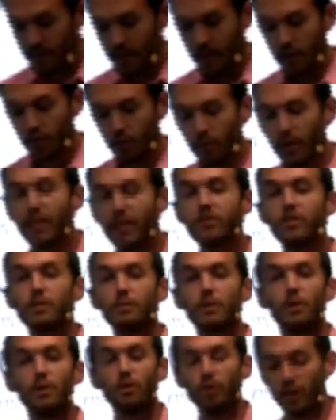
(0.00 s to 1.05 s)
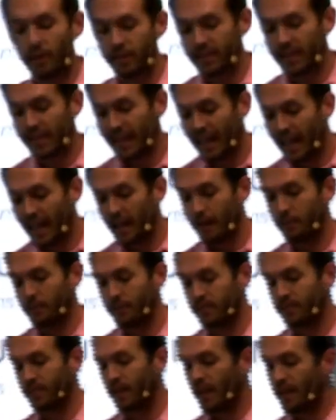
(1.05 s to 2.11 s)
the religious pluralist claims
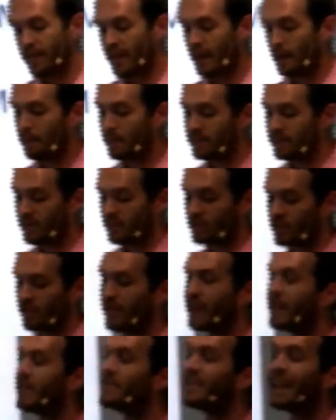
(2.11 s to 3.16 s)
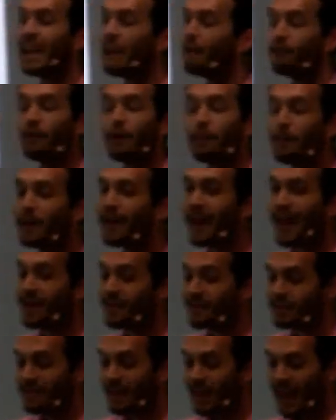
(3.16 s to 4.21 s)
that a position that is every bit
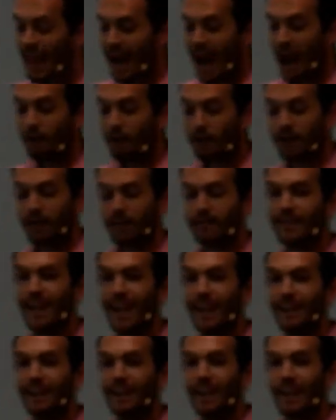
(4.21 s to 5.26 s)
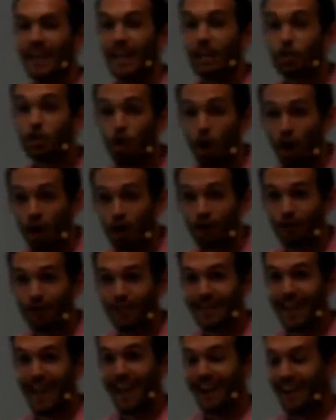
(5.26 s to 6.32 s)
as arrogant and intolerant
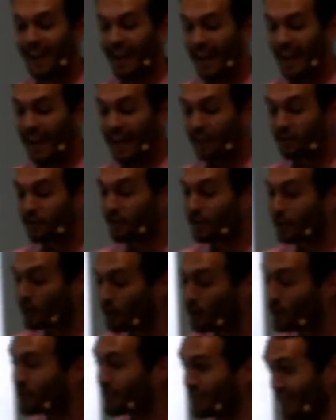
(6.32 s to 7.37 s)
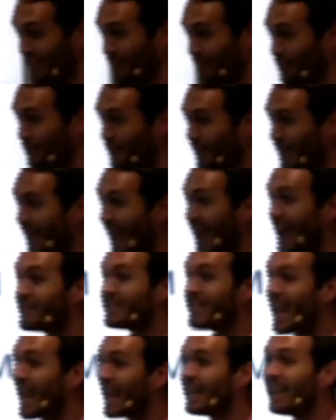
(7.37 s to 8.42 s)
and exclusive as
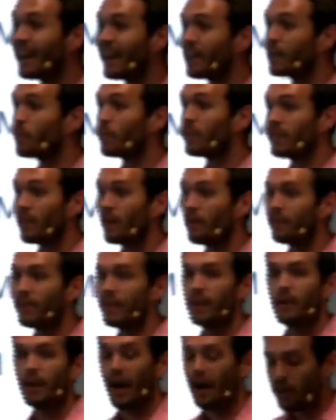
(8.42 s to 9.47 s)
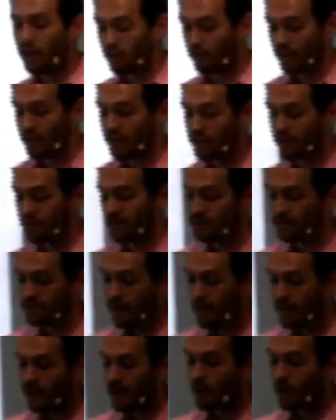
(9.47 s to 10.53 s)
any other of the other religions
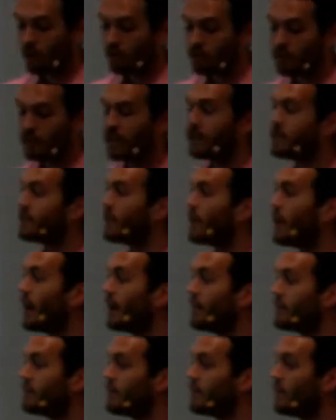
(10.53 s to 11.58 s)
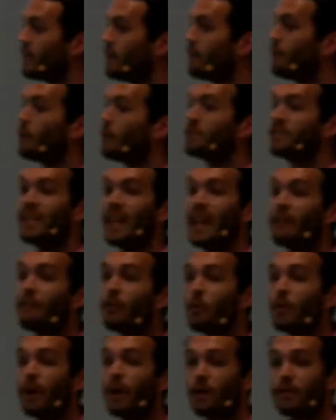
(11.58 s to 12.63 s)
that it ultimately denies, forcing
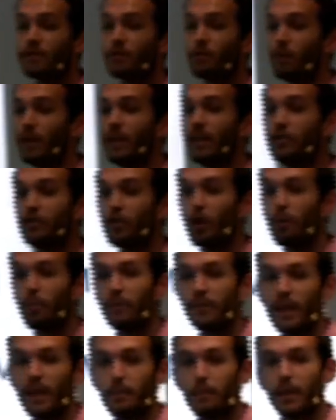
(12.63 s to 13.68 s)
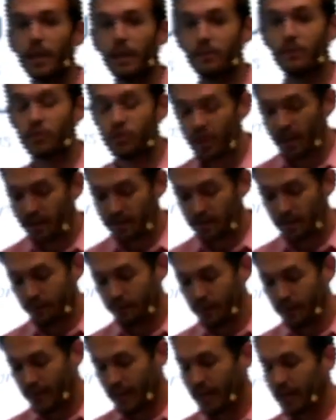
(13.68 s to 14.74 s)
everyone else to reinterpret their beliefs just to
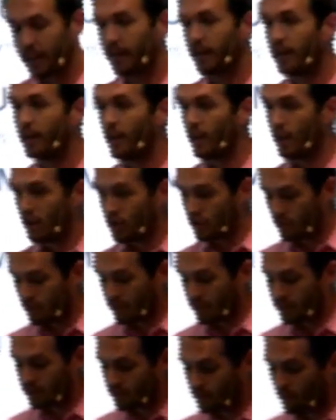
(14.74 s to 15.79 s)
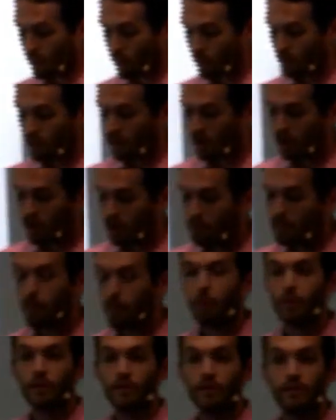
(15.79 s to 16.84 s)
fit in to its small
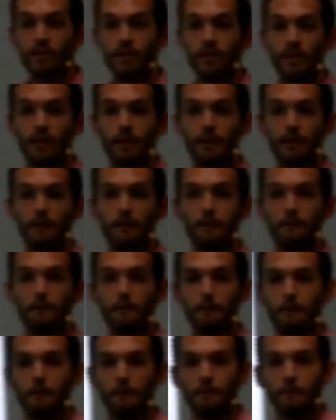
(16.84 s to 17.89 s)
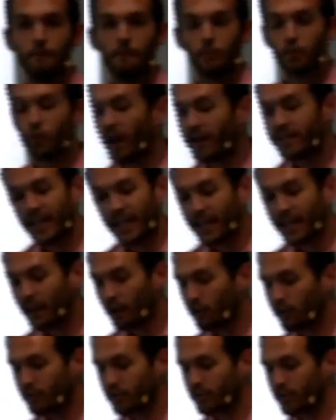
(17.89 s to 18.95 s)
borders. Try telling a
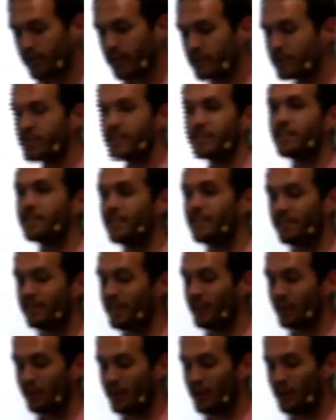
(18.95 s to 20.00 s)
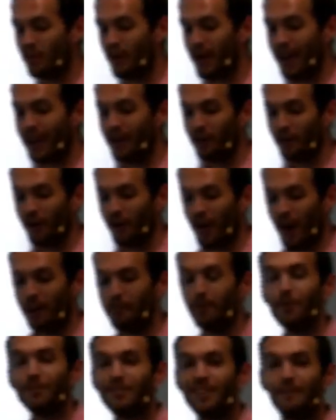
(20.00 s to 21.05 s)
Christian that Jesus isn't the only way, or a
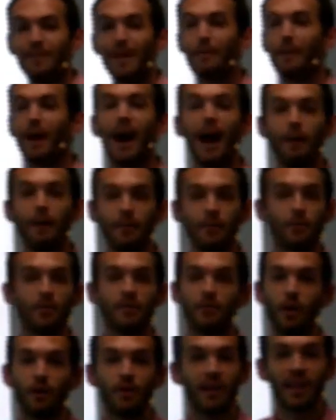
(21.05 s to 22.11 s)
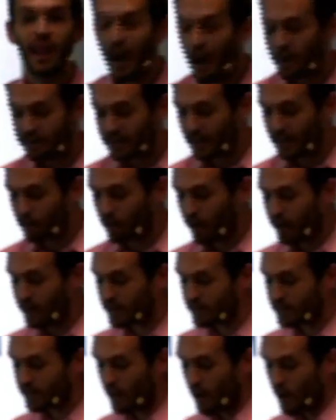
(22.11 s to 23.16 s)
Muslim that Muhammad was not the last and
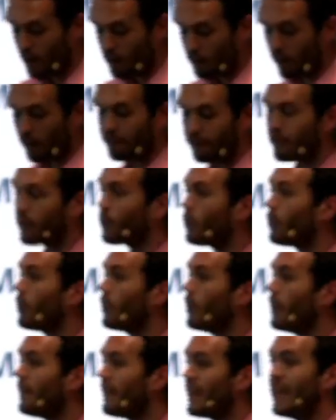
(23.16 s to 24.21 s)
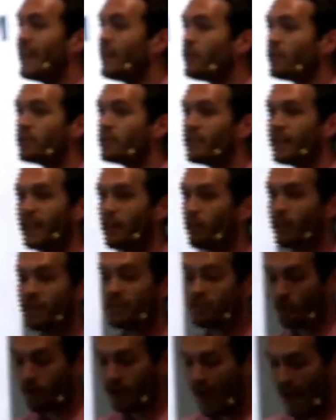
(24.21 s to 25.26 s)
greatest prophet, or the Hindus that there is
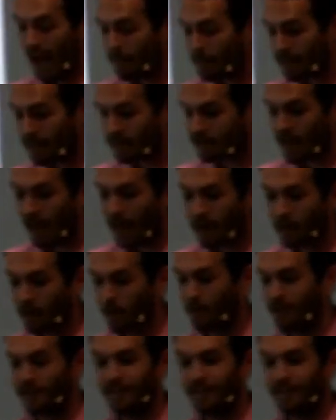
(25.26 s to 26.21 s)
no karmic cycle.